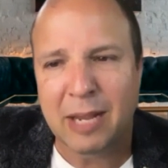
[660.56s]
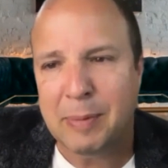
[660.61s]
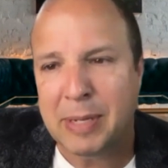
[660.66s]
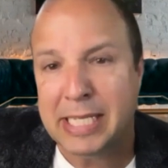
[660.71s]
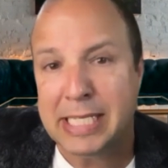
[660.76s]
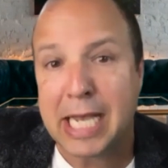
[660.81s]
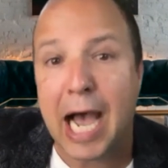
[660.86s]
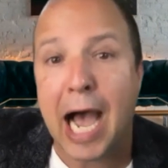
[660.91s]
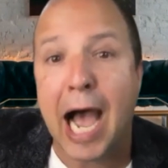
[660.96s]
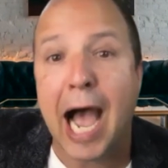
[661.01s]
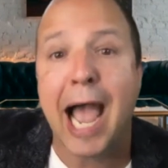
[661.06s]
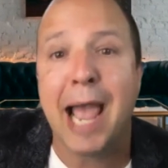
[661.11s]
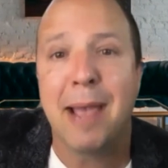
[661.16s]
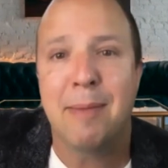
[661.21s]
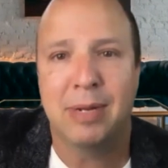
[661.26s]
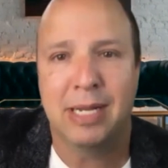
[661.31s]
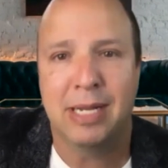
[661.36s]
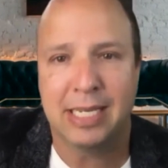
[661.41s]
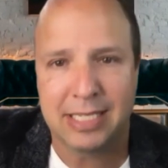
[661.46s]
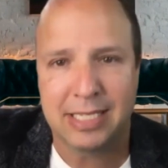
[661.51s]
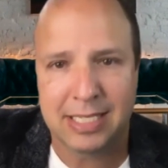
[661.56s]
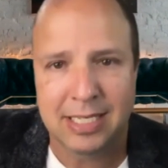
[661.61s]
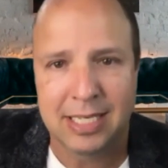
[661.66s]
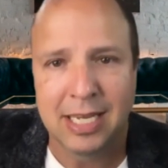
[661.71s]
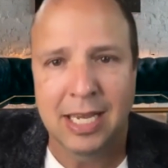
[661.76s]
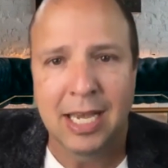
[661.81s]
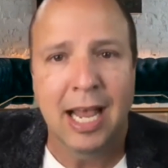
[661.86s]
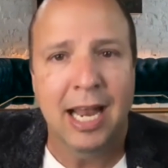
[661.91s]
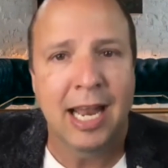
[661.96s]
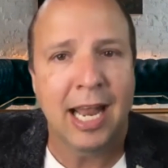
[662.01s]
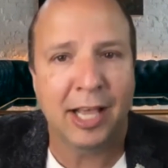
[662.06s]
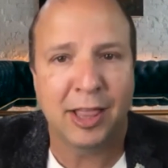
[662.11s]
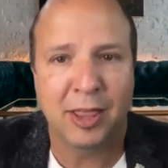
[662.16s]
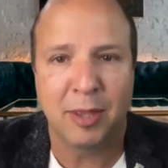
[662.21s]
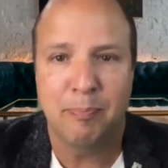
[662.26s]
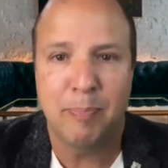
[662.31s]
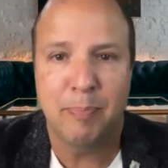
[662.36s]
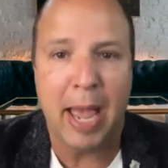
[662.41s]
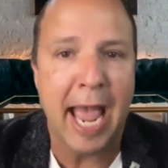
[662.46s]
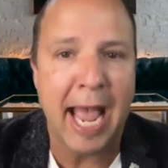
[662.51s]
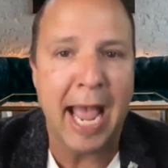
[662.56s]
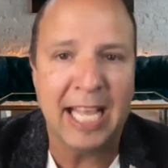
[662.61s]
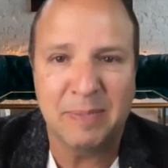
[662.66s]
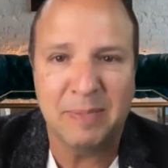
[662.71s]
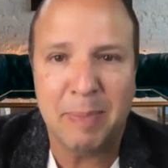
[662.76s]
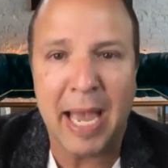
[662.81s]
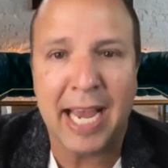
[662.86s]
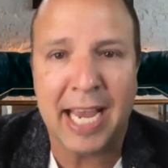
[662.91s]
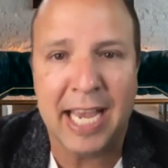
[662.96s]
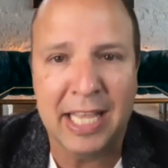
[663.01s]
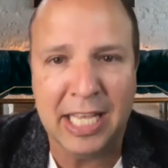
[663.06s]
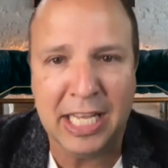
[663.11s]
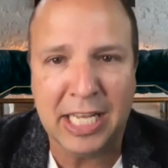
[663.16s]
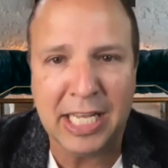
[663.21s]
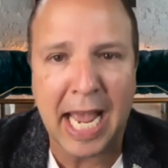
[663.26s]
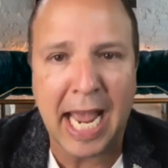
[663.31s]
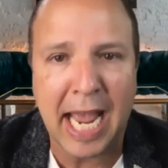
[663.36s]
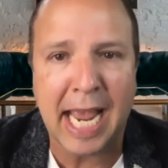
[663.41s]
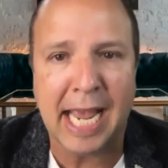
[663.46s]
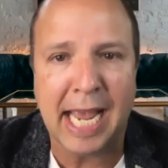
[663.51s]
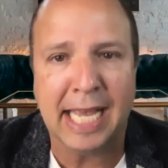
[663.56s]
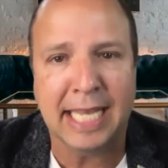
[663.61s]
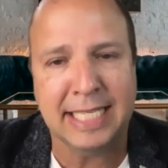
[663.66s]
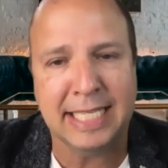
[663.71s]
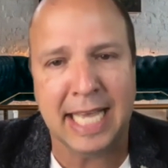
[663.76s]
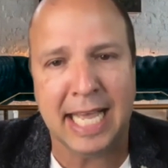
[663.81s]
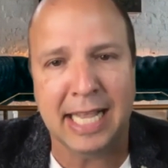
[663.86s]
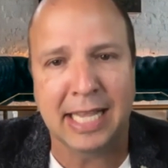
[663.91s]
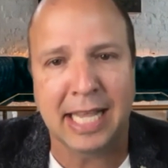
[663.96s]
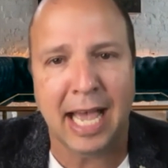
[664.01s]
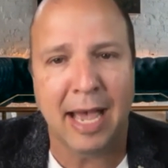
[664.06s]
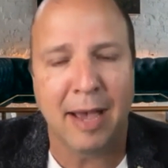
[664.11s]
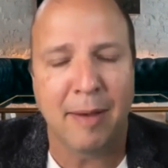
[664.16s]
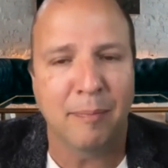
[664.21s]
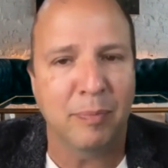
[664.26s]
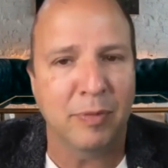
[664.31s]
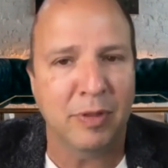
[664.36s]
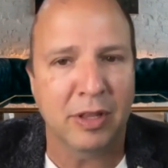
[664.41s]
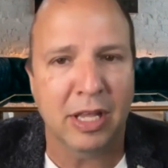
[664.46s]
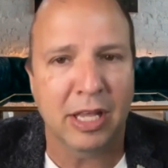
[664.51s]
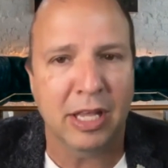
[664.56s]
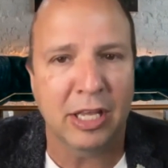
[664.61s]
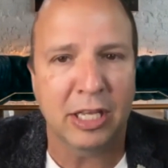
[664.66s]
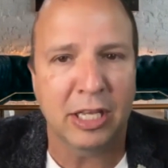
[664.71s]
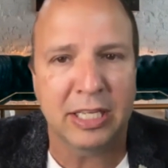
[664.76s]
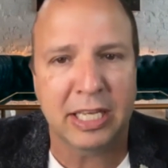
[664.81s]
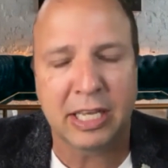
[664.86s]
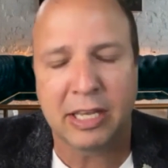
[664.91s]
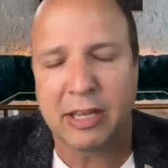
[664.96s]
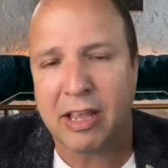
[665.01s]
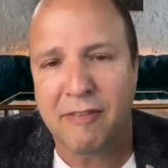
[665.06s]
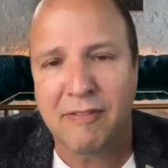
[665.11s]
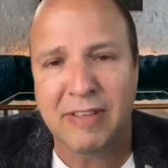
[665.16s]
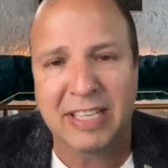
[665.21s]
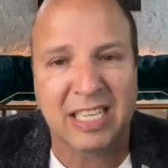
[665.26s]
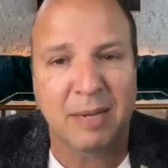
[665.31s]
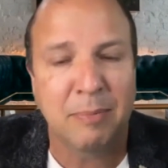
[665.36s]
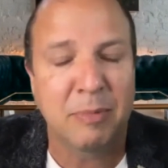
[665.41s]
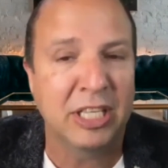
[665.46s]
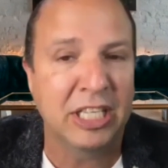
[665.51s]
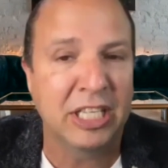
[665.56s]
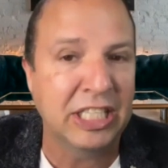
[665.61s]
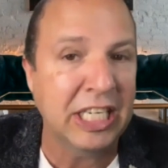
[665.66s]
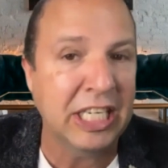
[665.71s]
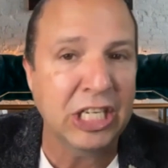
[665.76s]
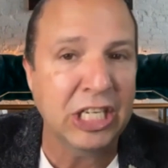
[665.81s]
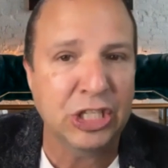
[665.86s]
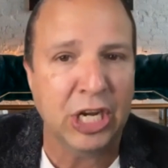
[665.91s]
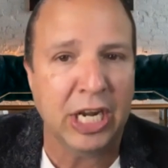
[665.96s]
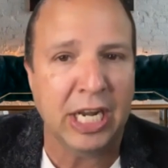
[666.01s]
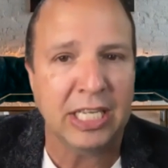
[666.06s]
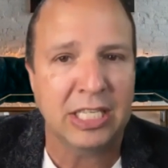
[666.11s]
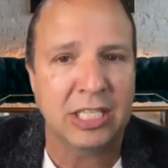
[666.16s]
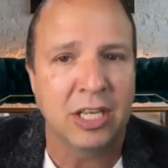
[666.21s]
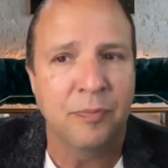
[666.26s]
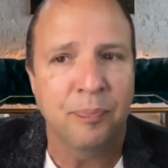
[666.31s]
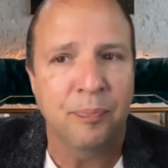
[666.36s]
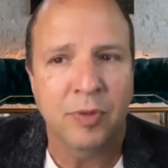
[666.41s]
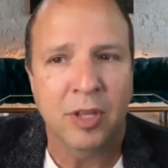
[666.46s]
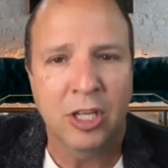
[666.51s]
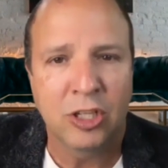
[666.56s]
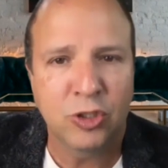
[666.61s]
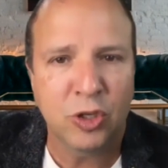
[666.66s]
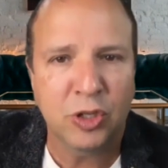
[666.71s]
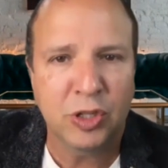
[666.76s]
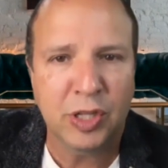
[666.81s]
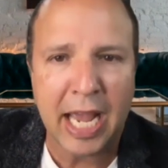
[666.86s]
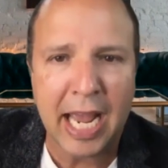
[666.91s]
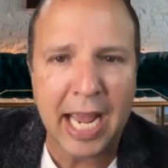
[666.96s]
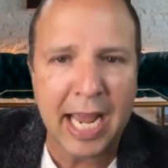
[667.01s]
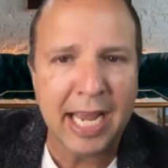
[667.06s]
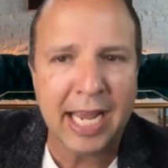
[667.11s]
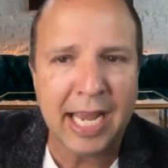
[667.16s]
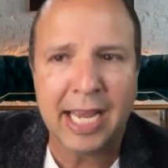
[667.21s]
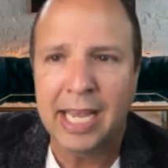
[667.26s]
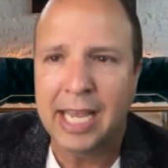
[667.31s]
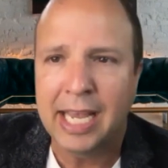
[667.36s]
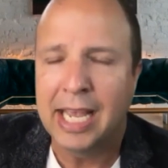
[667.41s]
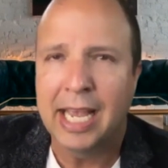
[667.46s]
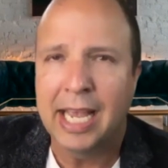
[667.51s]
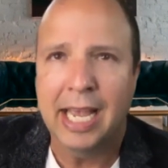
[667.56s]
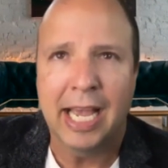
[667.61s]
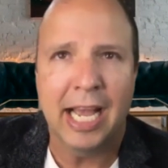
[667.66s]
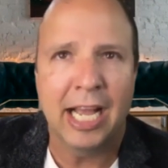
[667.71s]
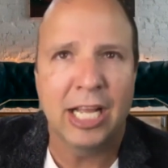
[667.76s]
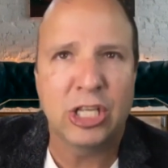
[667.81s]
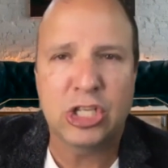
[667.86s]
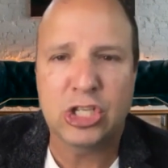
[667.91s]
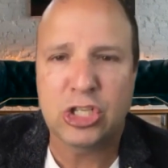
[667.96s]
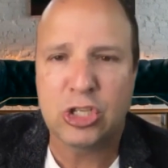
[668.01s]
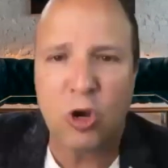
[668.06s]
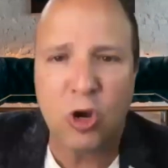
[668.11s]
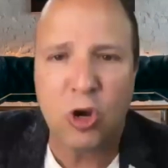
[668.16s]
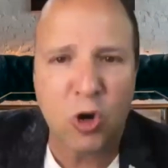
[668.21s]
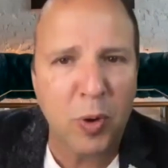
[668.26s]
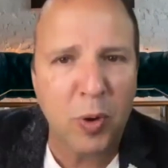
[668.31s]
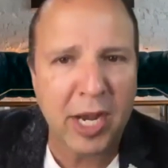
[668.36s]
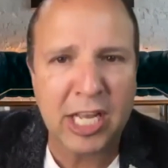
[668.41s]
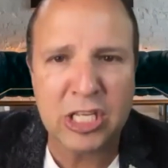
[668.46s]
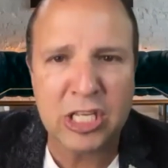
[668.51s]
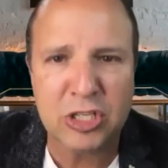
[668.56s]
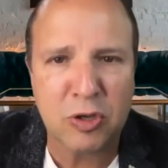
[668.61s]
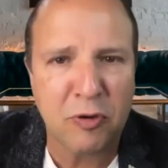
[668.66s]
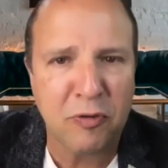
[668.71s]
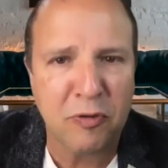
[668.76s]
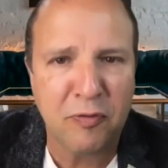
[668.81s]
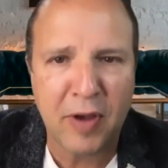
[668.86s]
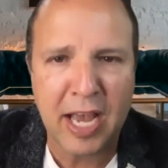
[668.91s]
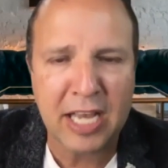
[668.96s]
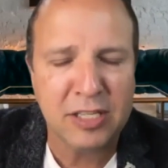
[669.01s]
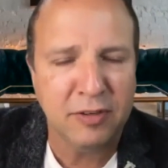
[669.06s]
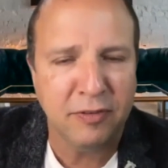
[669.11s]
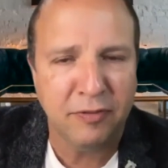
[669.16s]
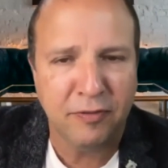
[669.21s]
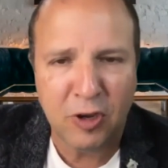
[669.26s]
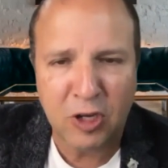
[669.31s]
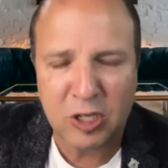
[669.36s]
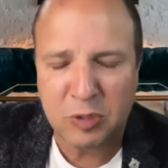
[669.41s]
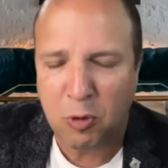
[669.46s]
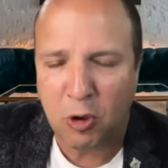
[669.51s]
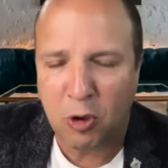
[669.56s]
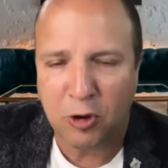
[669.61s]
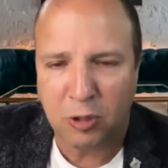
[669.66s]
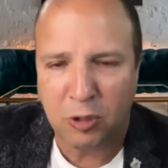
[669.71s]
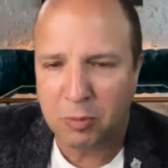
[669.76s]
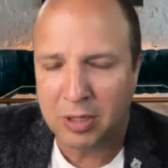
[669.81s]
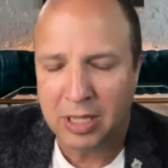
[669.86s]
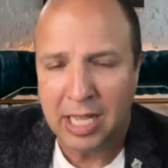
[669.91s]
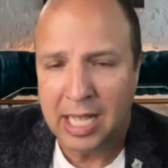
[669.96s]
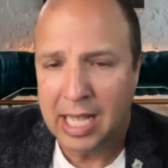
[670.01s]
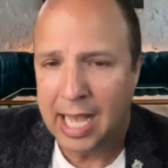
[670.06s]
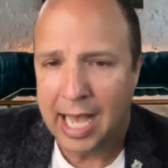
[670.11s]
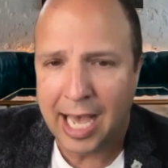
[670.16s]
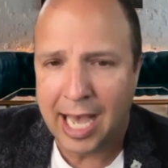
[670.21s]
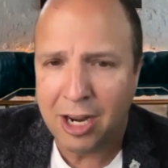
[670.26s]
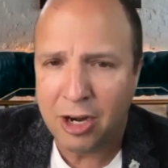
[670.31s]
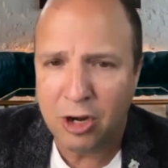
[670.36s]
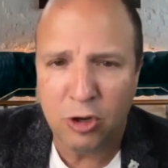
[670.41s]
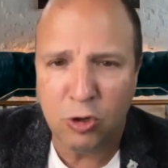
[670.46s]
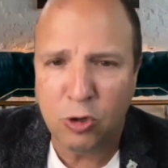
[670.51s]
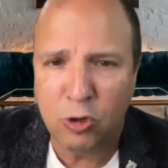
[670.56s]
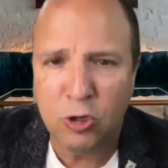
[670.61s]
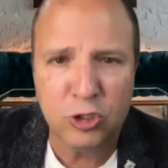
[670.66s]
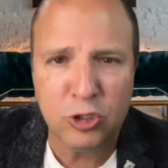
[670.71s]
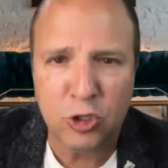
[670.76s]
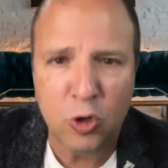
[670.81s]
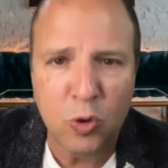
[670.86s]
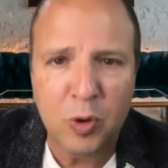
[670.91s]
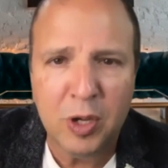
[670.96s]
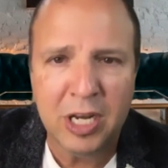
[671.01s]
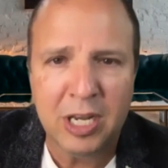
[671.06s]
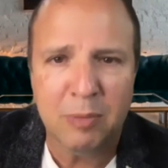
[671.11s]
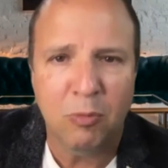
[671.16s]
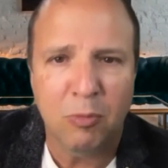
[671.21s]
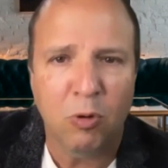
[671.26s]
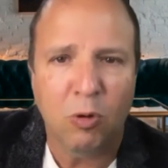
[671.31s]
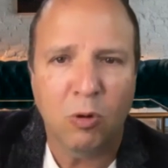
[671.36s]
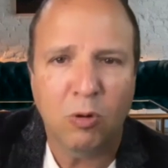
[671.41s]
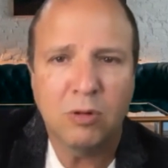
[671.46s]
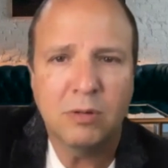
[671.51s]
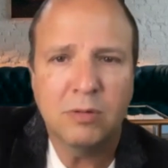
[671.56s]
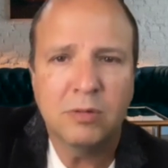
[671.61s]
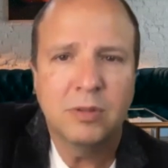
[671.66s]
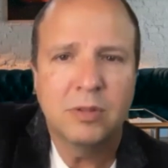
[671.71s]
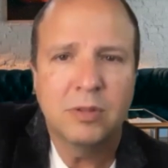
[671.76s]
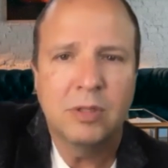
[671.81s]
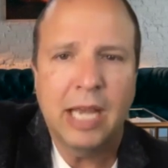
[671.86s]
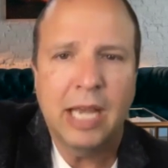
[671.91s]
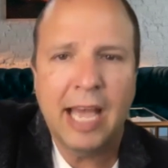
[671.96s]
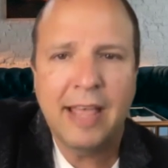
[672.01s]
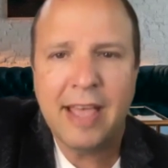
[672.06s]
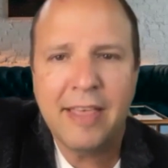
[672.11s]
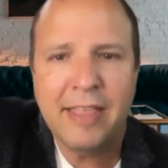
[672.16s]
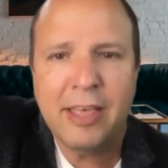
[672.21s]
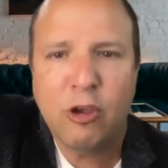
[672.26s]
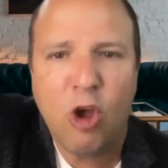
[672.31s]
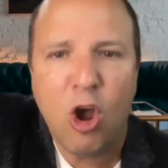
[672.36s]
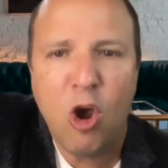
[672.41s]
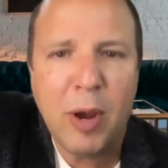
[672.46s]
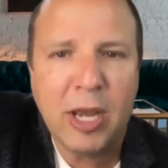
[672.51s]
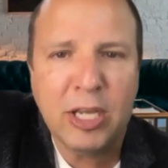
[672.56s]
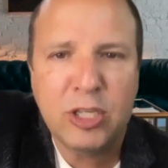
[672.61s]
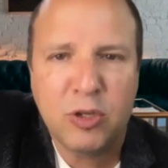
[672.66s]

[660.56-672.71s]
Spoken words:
timeless, like the bands back in the days and even some of the DJs. Today, it's so quick and so fast and fierce, Barnacle. I don't know who's who anymore. And they go away so